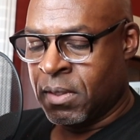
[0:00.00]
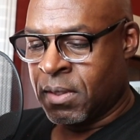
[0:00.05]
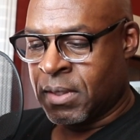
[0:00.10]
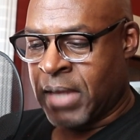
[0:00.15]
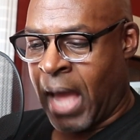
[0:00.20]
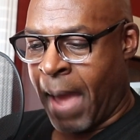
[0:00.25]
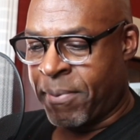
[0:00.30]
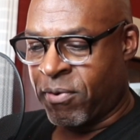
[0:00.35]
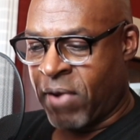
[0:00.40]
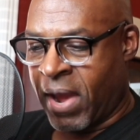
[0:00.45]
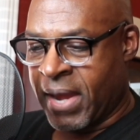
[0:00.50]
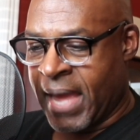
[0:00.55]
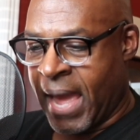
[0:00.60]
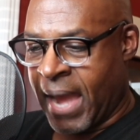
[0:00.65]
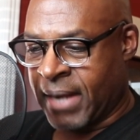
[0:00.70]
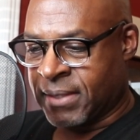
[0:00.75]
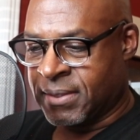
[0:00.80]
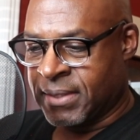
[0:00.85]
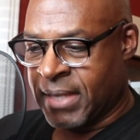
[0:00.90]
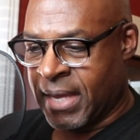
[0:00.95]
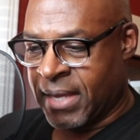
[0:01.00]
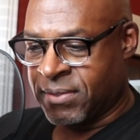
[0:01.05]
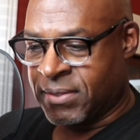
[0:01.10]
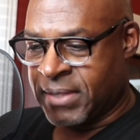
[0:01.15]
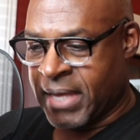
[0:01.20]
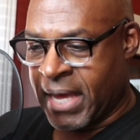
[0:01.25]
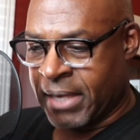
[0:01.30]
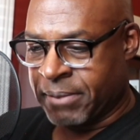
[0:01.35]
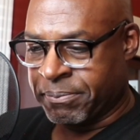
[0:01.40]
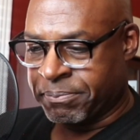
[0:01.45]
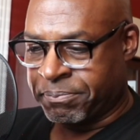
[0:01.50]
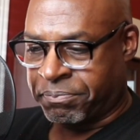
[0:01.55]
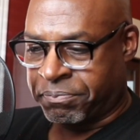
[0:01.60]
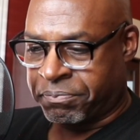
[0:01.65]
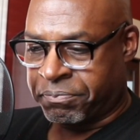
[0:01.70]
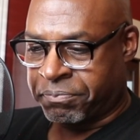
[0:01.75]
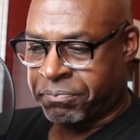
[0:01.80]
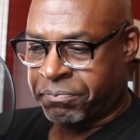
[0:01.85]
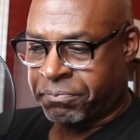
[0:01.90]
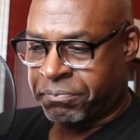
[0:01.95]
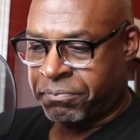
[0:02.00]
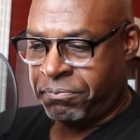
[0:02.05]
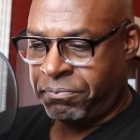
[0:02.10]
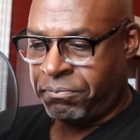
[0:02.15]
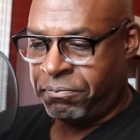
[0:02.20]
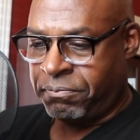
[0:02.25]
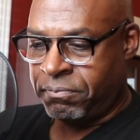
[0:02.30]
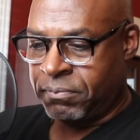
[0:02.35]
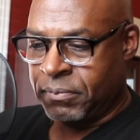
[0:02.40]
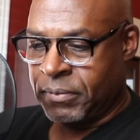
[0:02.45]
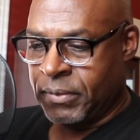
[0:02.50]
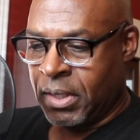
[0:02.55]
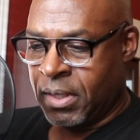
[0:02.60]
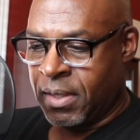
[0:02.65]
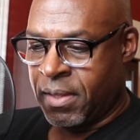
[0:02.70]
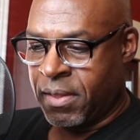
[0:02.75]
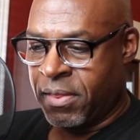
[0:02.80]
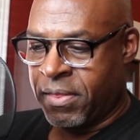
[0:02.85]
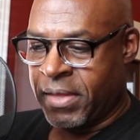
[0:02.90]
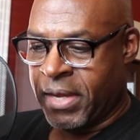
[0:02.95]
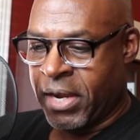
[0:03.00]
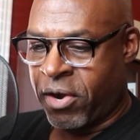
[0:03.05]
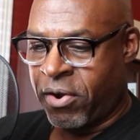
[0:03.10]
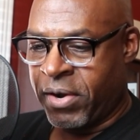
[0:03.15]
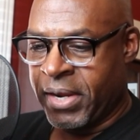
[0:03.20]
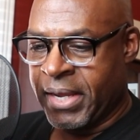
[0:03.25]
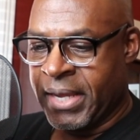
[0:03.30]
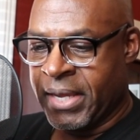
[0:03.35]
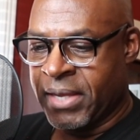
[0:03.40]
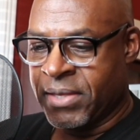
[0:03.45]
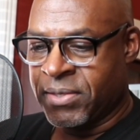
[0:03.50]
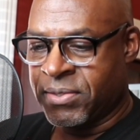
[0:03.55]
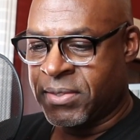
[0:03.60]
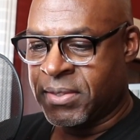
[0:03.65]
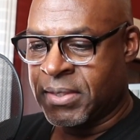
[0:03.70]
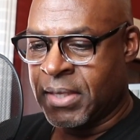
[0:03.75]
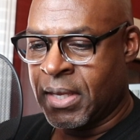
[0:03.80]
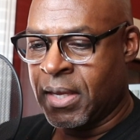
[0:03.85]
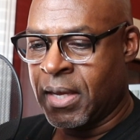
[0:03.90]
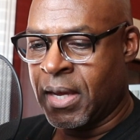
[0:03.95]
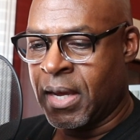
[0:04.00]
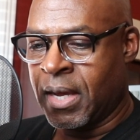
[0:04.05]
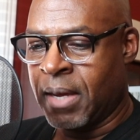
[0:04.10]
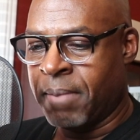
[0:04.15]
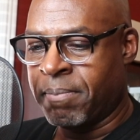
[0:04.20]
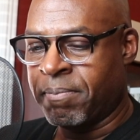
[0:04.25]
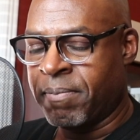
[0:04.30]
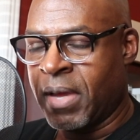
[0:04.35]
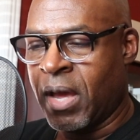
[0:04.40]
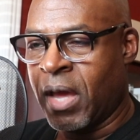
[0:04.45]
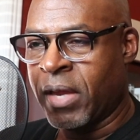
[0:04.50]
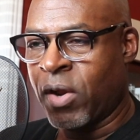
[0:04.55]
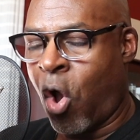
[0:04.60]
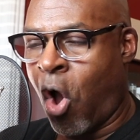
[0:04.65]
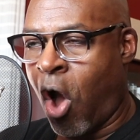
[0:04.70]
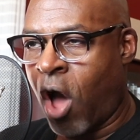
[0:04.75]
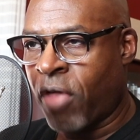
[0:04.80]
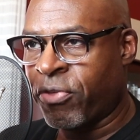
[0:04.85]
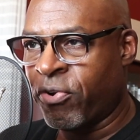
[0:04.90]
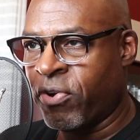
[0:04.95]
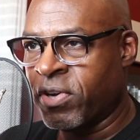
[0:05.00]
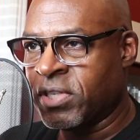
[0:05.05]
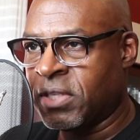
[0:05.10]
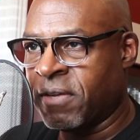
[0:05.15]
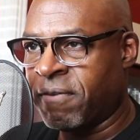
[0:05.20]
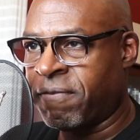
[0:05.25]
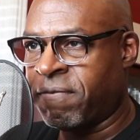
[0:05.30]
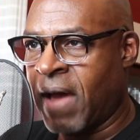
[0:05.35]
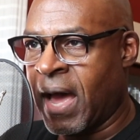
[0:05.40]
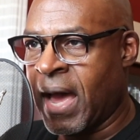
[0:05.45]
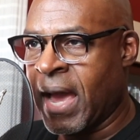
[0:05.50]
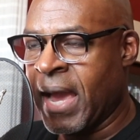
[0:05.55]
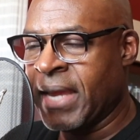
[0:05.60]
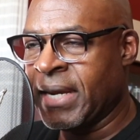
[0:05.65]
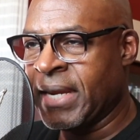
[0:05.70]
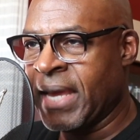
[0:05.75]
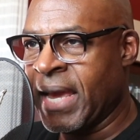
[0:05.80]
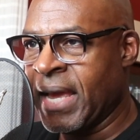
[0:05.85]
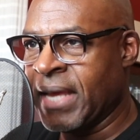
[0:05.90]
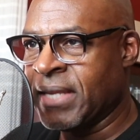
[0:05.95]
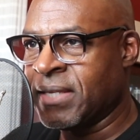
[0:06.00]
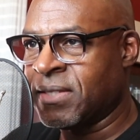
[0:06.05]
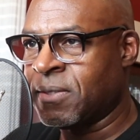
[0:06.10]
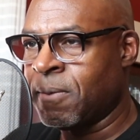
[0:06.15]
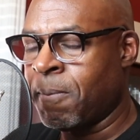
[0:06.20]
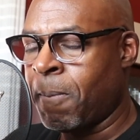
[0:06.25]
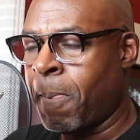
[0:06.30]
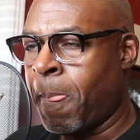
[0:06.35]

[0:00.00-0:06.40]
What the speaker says: Copyright Act says that there is an author is defined as